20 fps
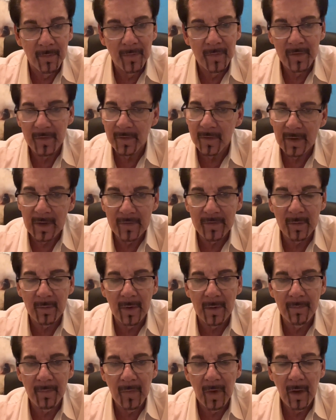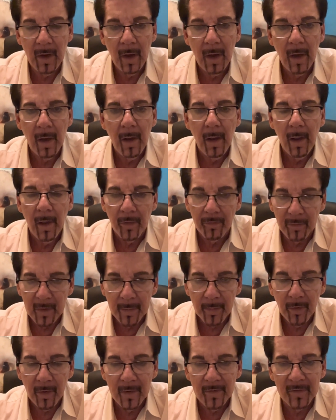It's an easy one,
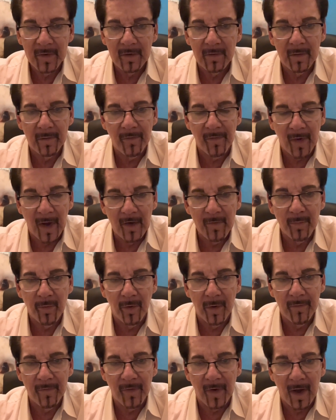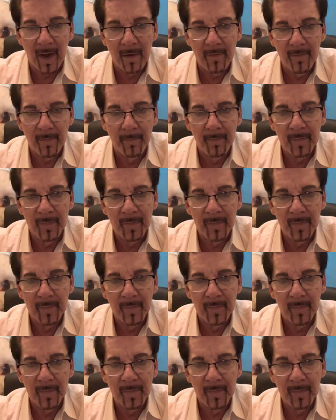3.0 to 5.5.